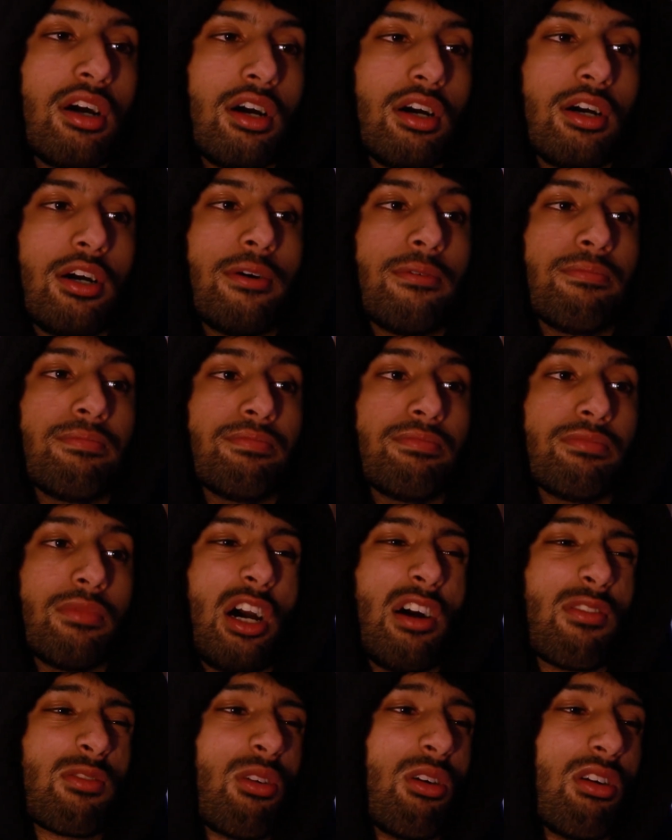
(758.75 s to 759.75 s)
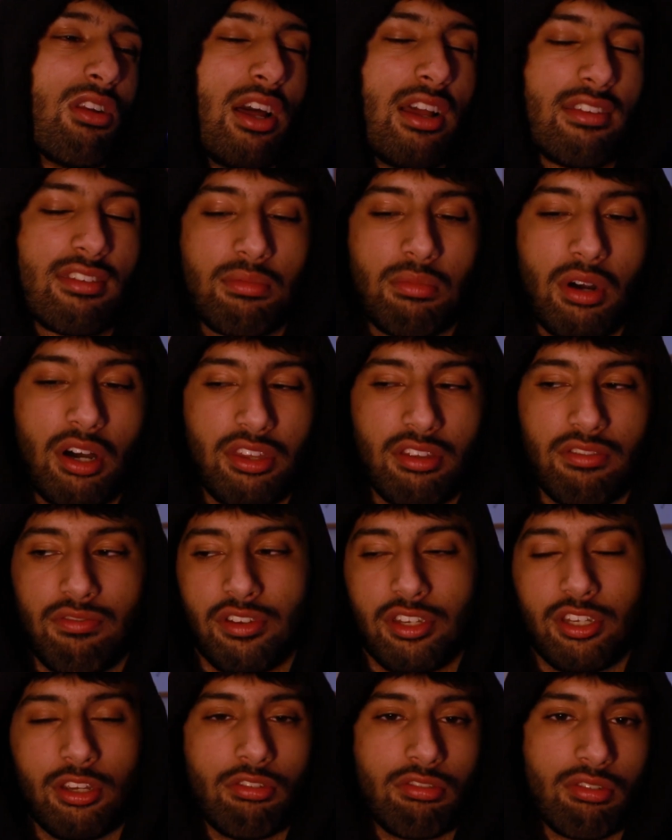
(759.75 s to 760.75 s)
Um, I've got like some other
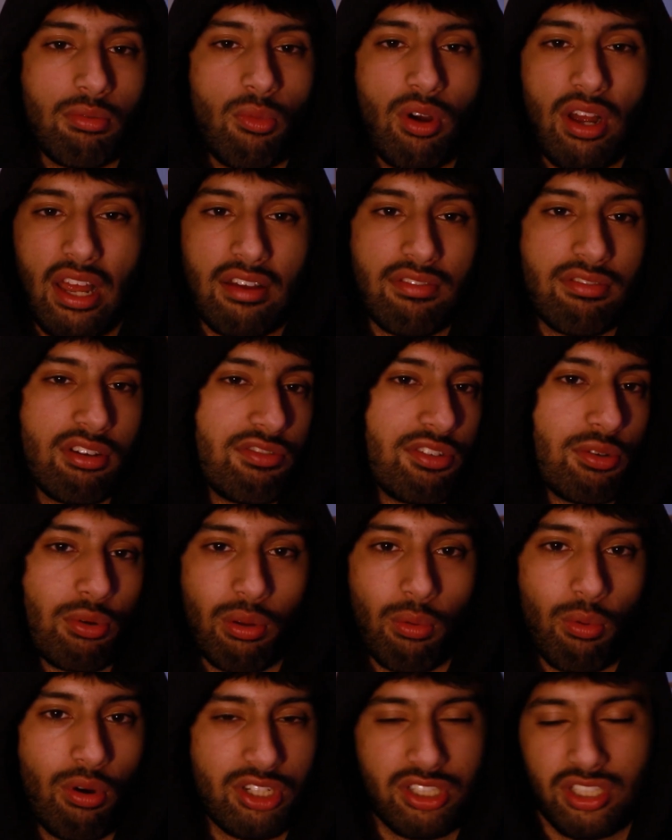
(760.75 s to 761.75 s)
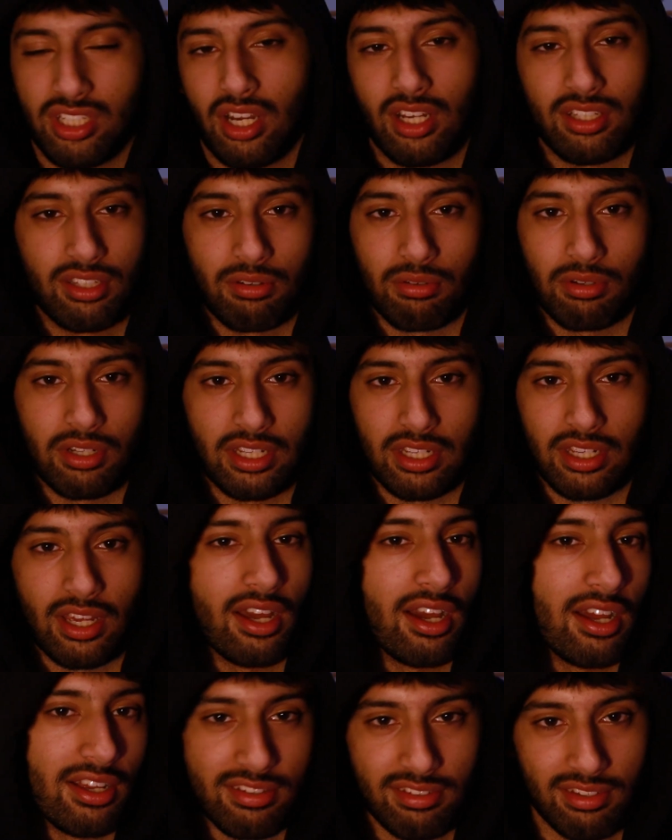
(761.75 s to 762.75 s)
videos on whatever if you want to watch it. I don't really
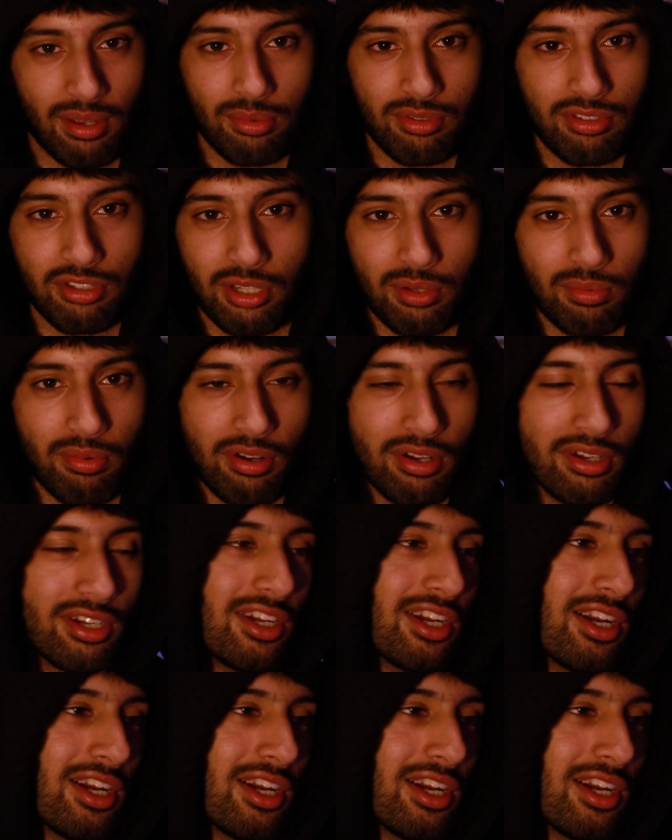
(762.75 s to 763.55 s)
care. It's up to you, bro.